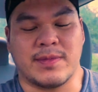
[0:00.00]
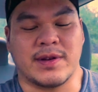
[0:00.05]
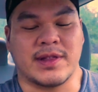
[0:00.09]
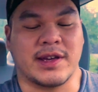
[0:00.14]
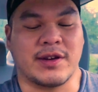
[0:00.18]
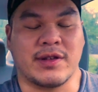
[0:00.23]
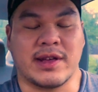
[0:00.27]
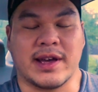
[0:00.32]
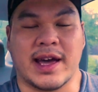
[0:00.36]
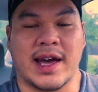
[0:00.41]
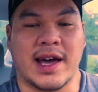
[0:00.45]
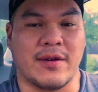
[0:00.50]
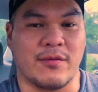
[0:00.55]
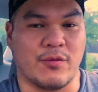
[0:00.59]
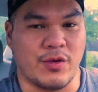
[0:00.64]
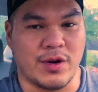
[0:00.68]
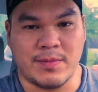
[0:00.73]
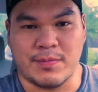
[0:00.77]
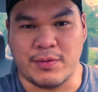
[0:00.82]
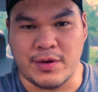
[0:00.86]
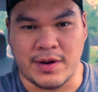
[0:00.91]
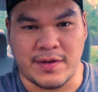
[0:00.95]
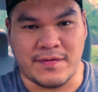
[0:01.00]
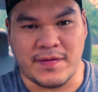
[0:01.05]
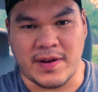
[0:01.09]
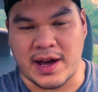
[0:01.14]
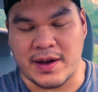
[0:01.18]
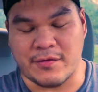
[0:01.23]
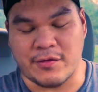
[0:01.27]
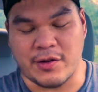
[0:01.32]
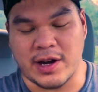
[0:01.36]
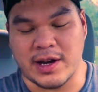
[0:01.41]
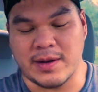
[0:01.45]
but they only have
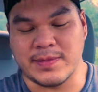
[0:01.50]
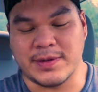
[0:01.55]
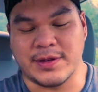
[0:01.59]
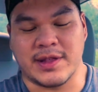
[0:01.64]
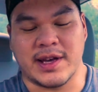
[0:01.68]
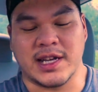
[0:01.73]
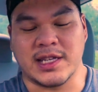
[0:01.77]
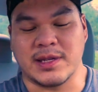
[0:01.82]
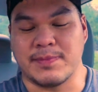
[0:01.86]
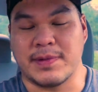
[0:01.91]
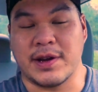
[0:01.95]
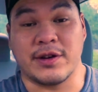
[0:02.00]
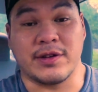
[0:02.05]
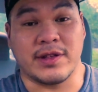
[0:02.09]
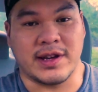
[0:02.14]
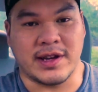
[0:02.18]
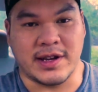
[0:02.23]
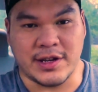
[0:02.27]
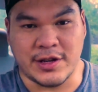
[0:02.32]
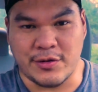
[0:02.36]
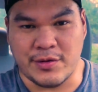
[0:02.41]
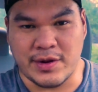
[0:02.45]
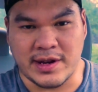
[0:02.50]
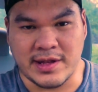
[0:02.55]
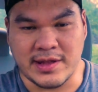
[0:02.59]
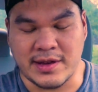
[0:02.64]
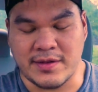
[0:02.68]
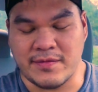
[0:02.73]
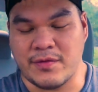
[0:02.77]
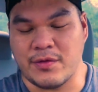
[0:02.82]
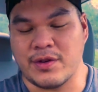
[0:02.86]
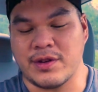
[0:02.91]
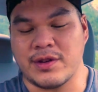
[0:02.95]
1.5 grams, so that's barely going to do
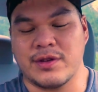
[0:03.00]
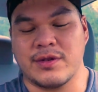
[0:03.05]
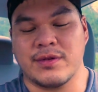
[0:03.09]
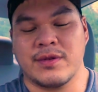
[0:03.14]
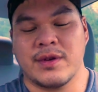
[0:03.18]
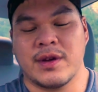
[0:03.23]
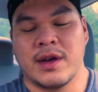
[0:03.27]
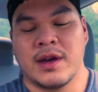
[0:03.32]
anything for you.